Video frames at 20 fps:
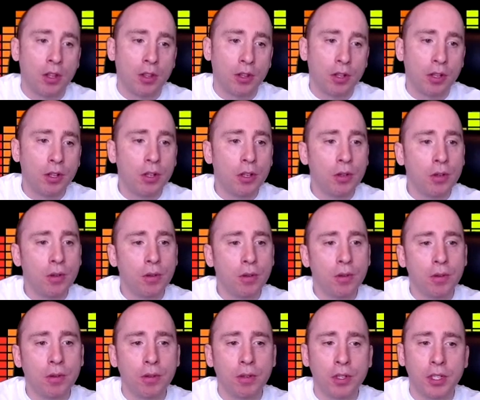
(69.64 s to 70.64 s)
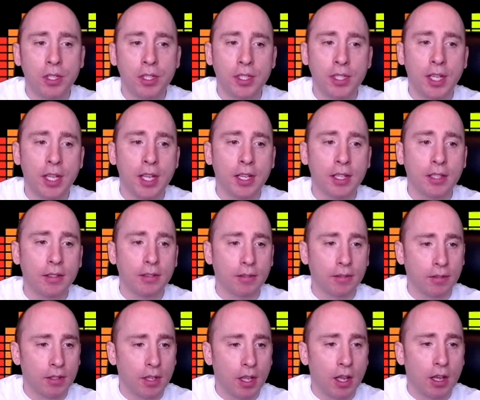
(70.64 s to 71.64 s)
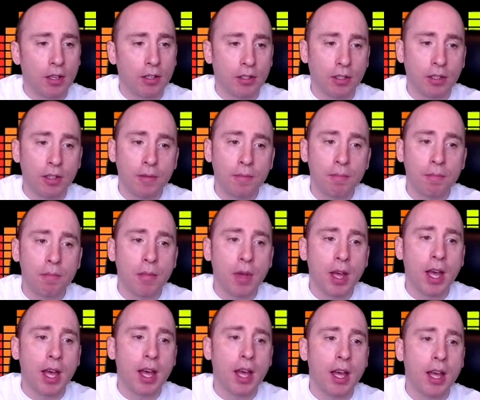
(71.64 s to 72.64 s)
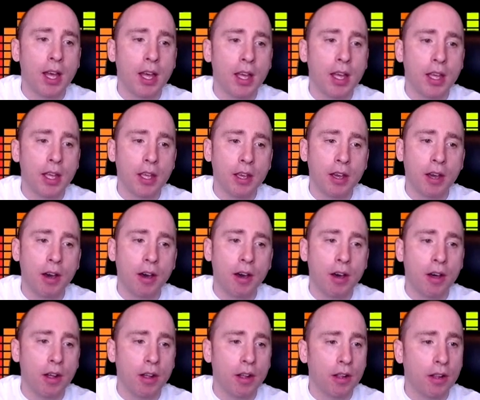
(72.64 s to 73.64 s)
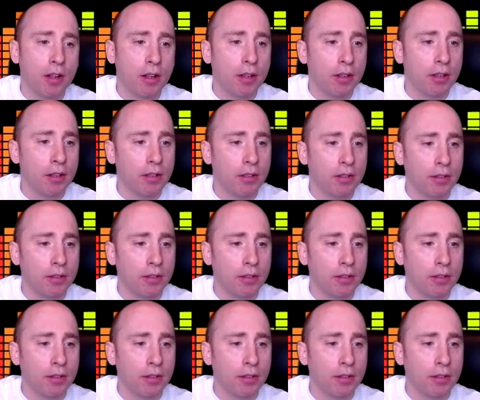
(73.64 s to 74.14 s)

The lunatic are in my hall.